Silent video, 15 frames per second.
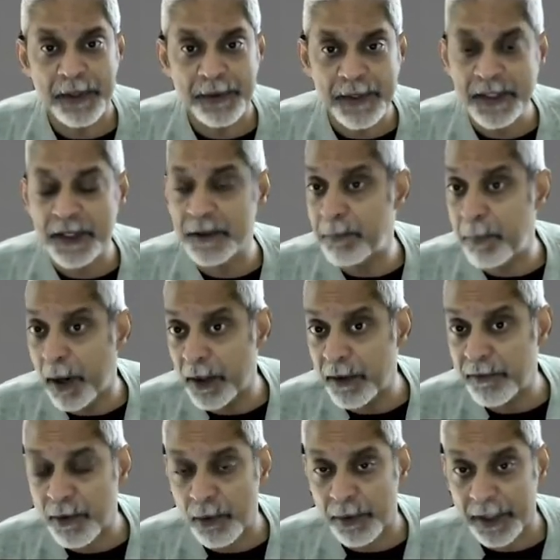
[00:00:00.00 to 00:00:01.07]
and this is part
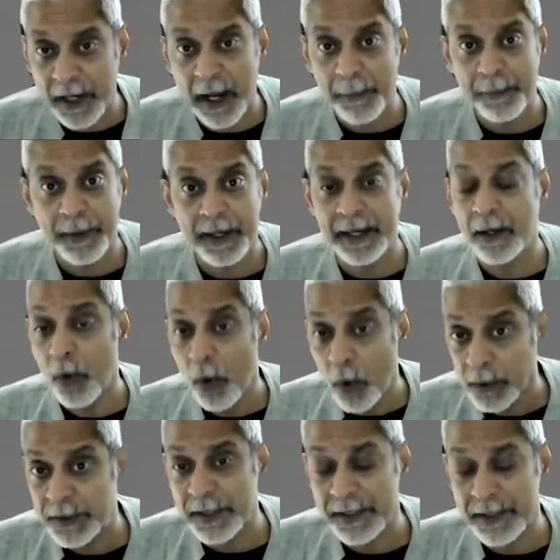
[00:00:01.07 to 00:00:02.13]
of growing up in
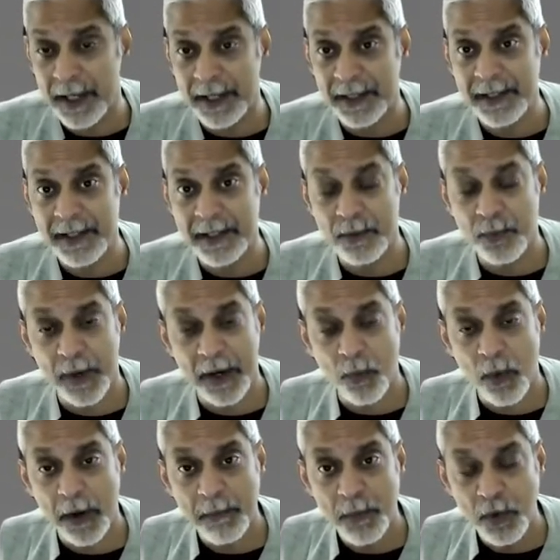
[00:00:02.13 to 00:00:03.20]
all societies, where
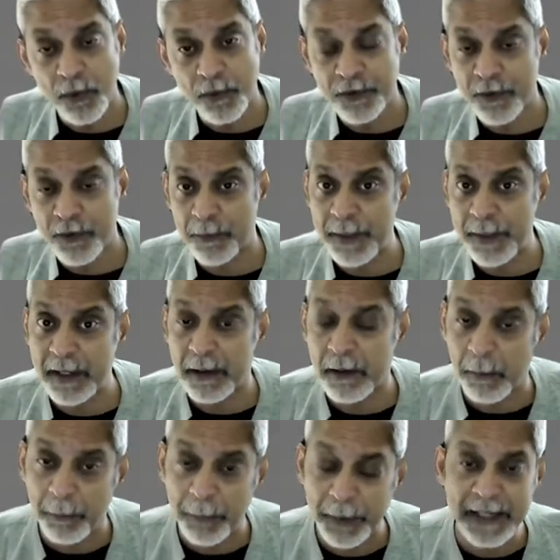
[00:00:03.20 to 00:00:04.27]
one moves from being a
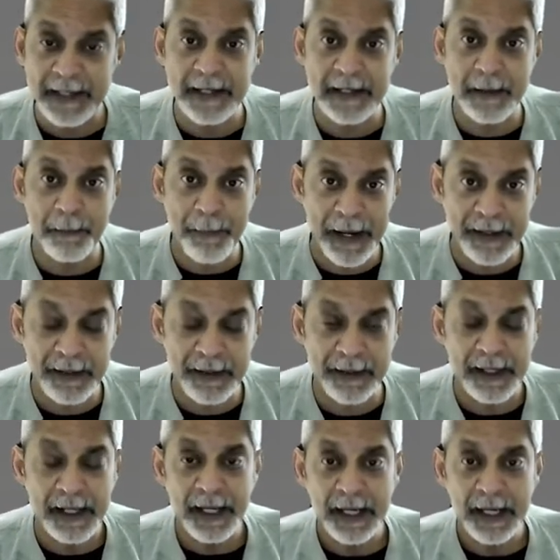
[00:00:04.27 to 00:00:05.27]
completely dependent